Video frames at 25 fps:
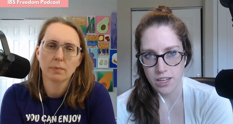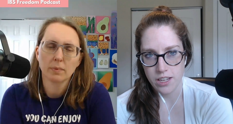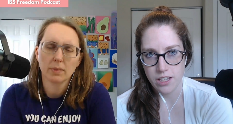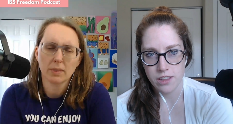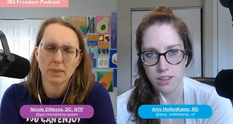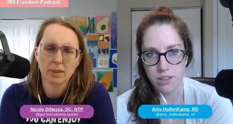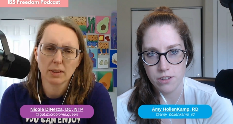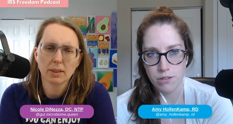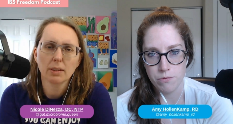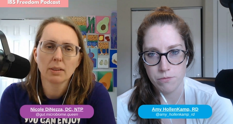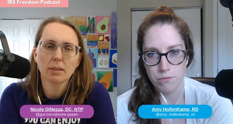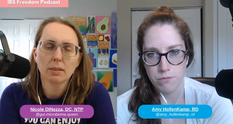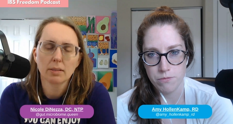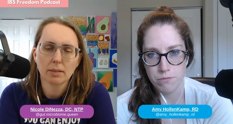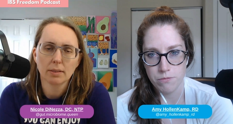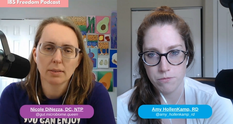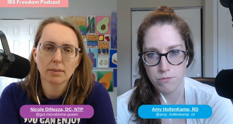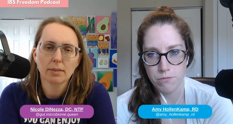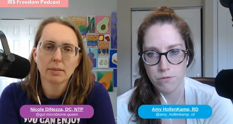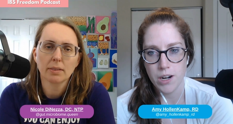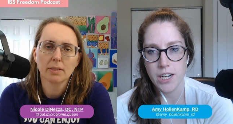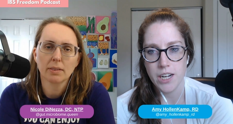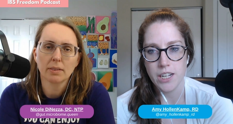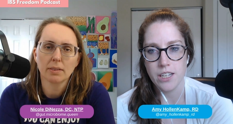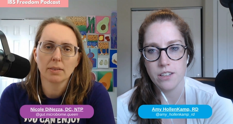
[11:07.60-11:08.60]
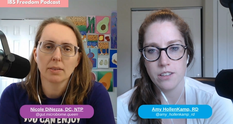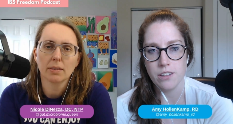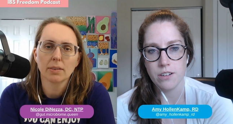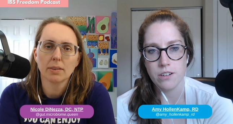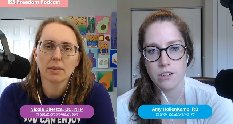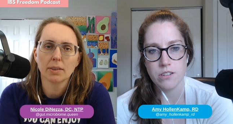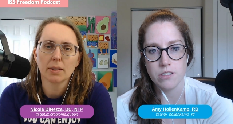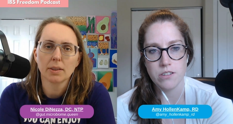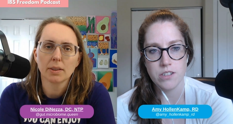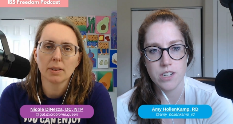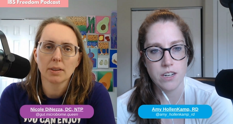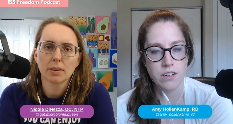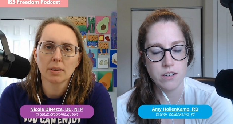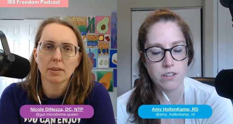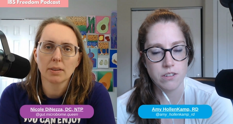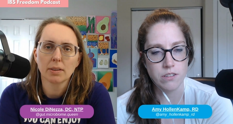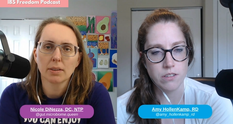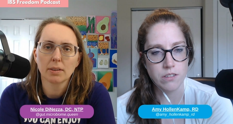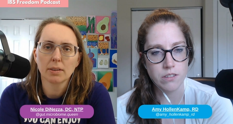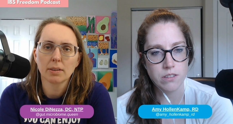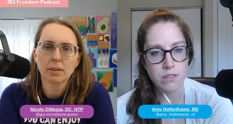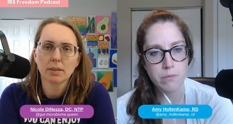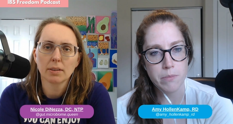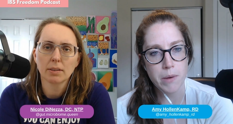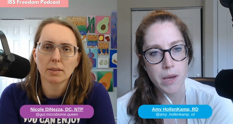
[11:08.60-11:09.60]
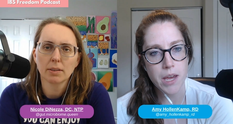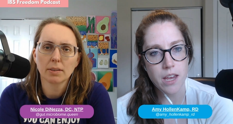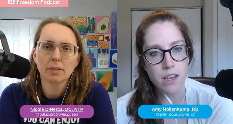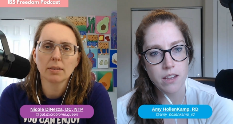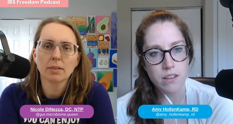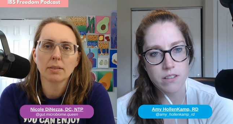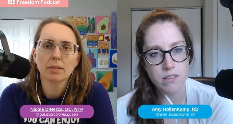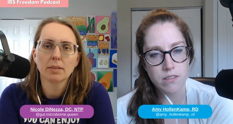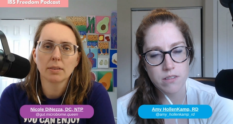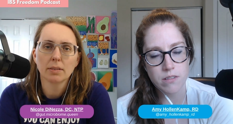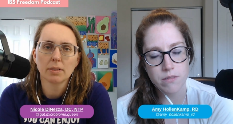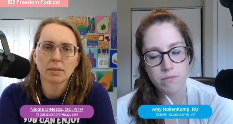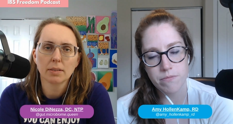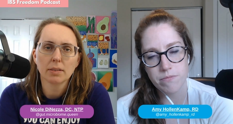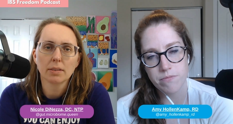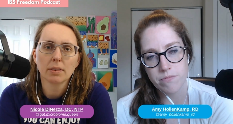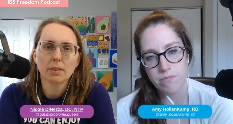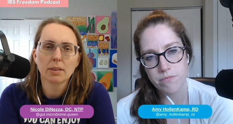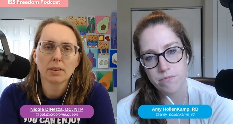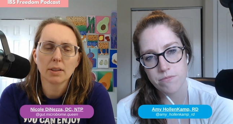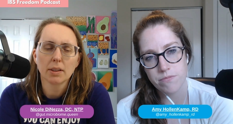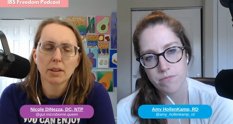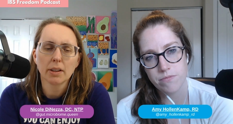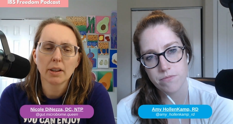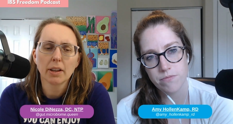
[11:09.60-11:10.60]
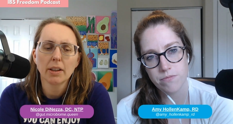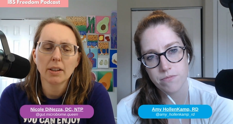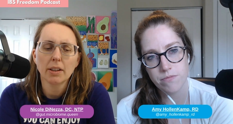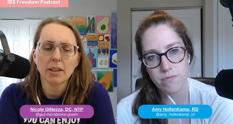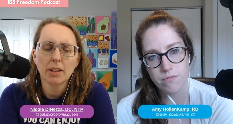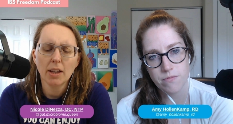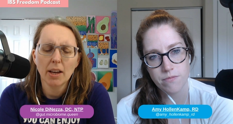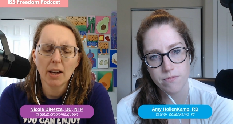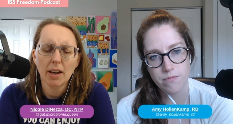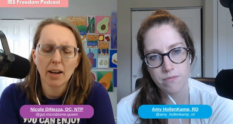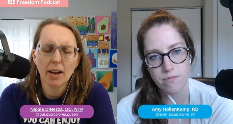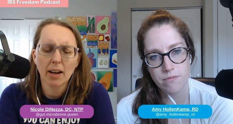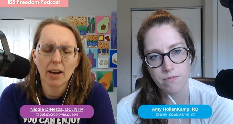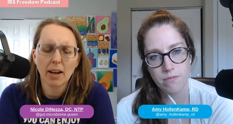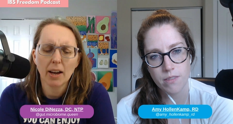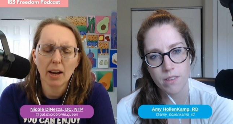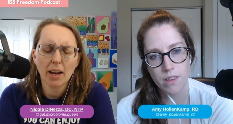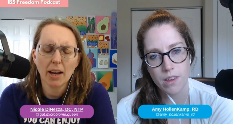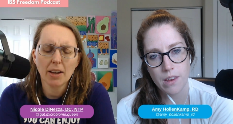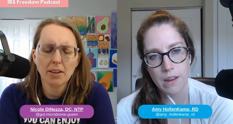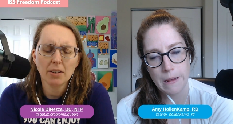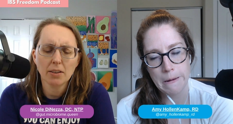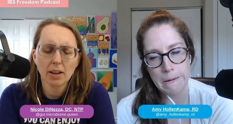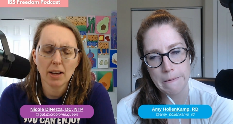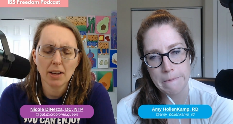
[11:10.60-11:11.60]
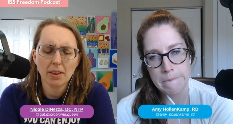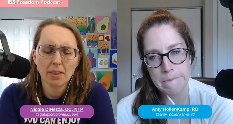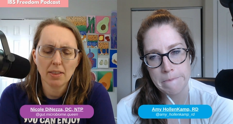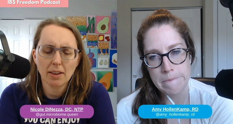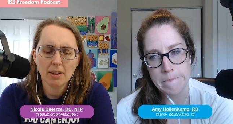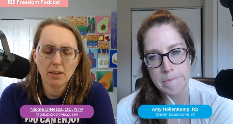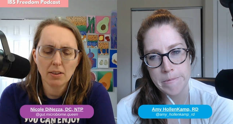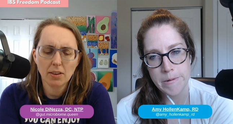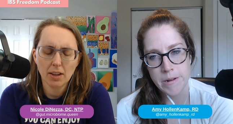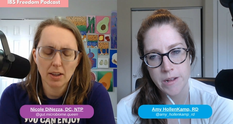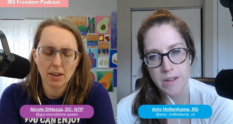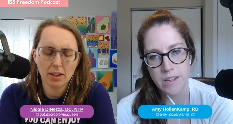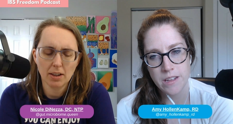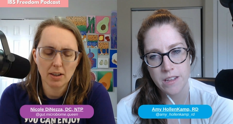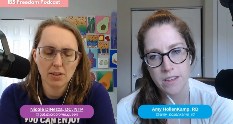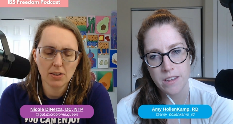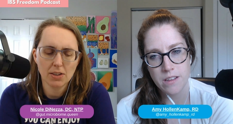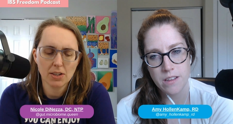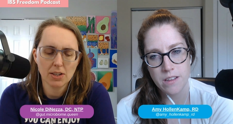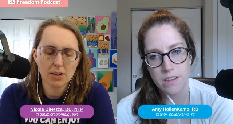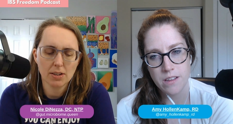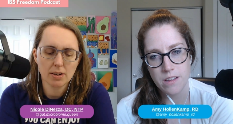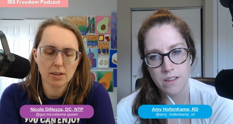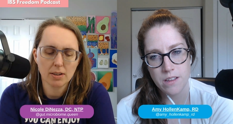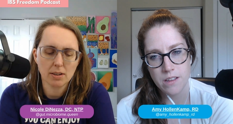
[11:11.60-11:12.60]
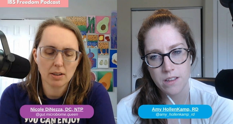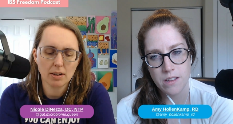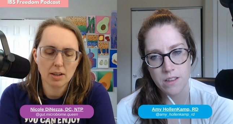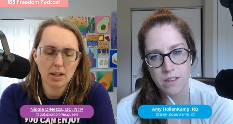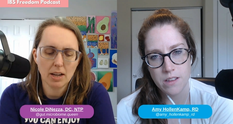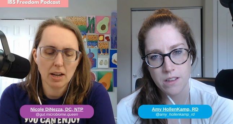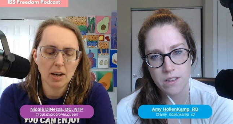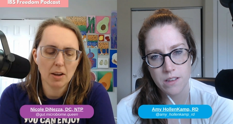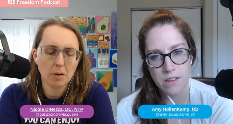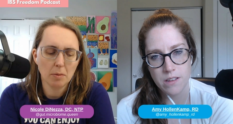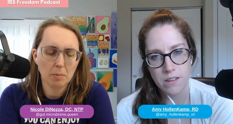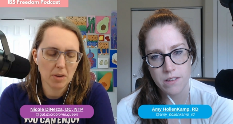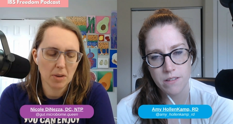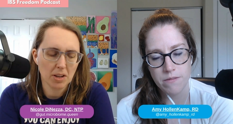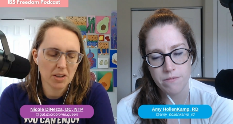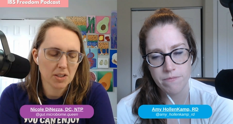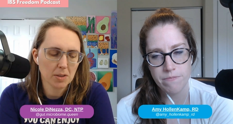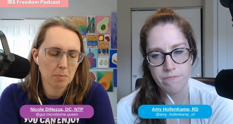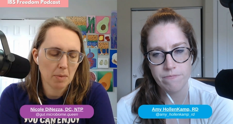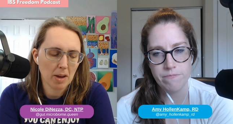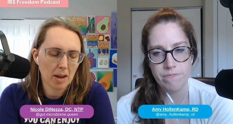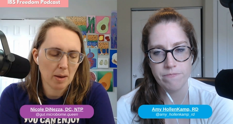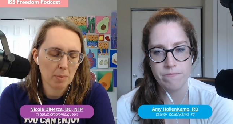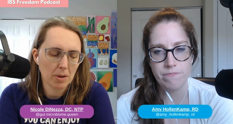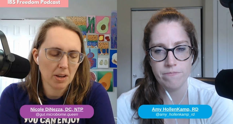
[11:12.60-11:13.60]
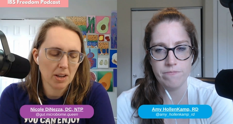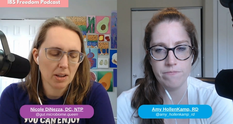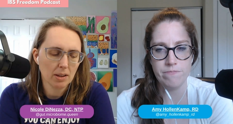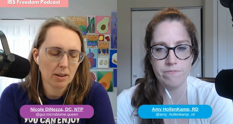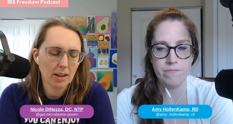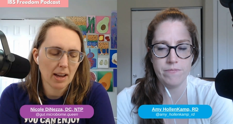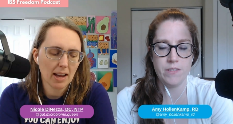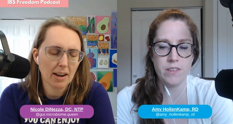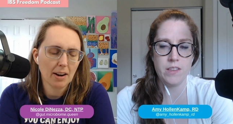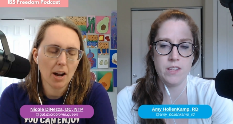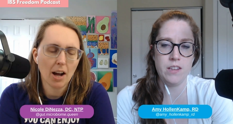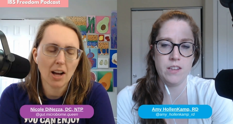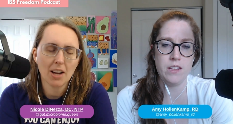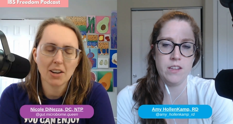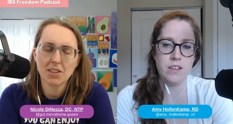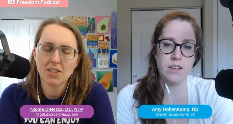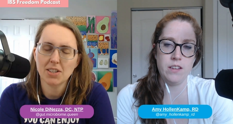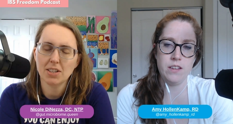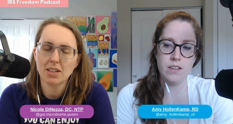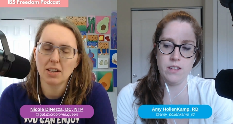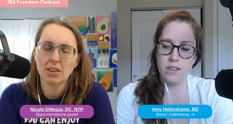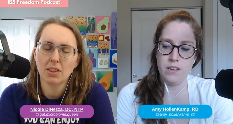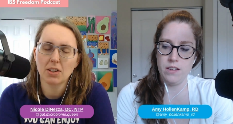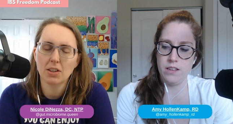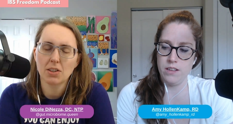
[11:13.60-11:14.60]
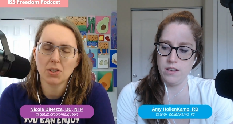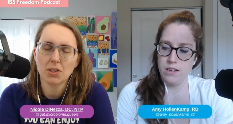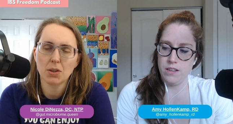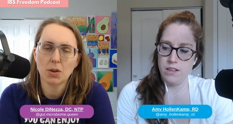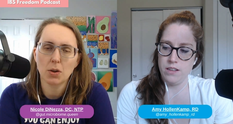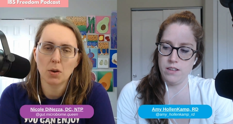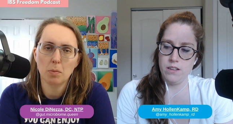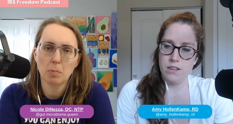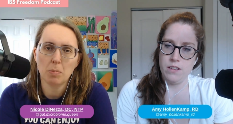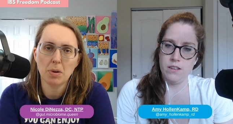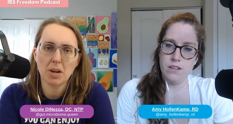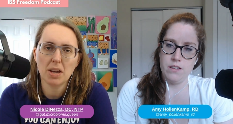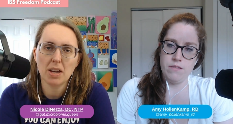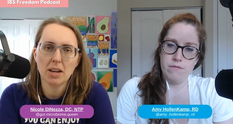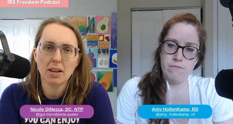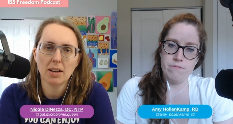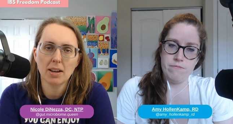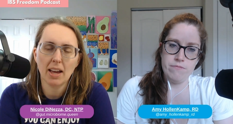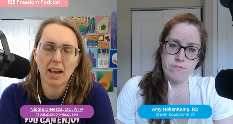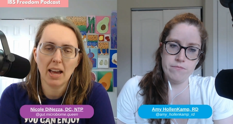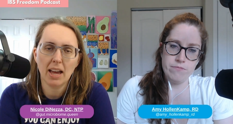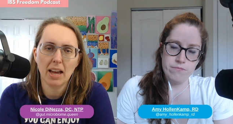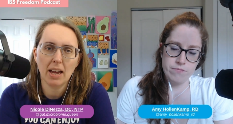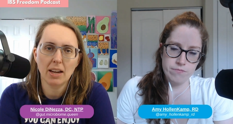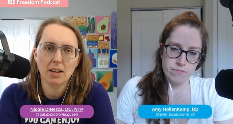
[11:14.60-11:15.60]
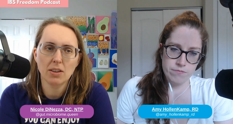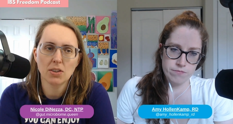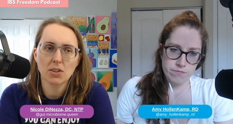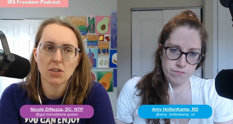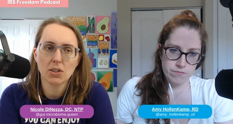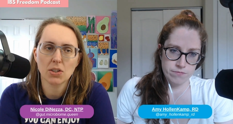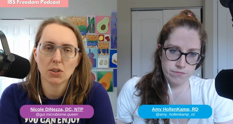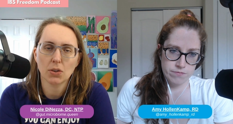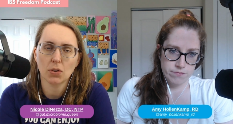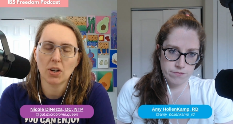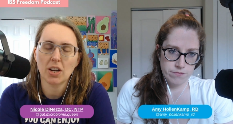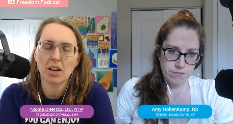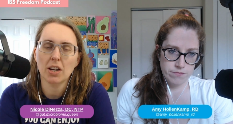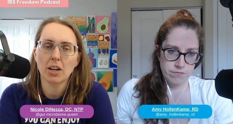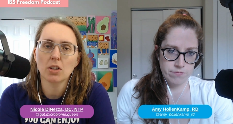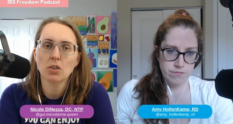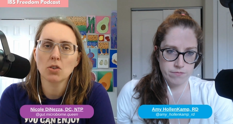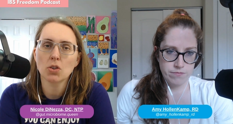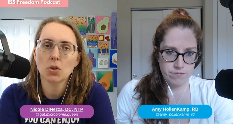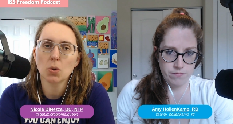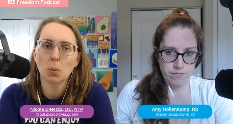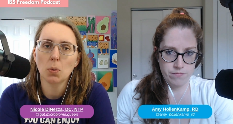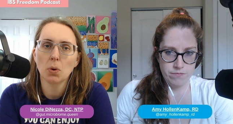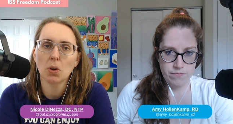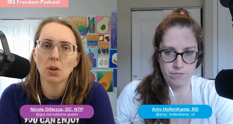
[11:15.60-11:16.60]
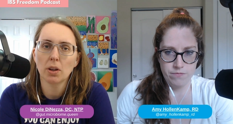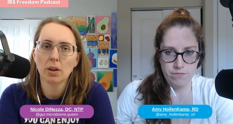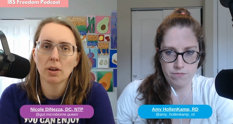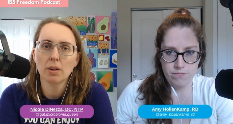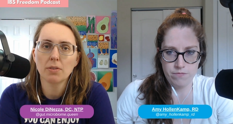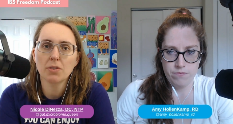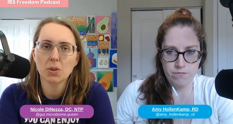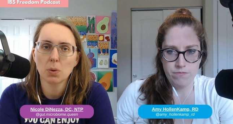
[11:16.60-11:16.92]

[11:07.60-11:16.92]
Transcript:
Speaker 1: the regular dental space.
Speaker 2: Yeah, I, I think that it's hit and miss, maybe. And honestly, this could be a screening tool